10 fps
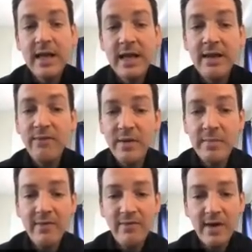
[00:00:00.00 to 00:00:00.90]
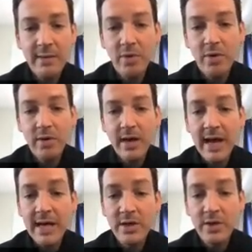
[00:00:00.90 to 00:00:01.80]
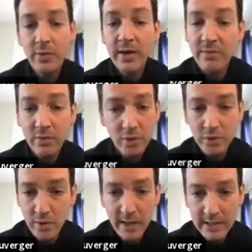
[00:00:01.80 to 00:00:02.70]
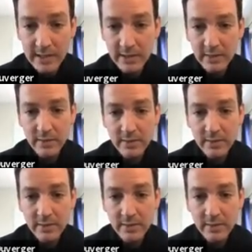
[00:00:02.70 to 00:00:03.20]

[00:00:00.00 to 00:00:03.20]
if in my variable, I don't have a user ID,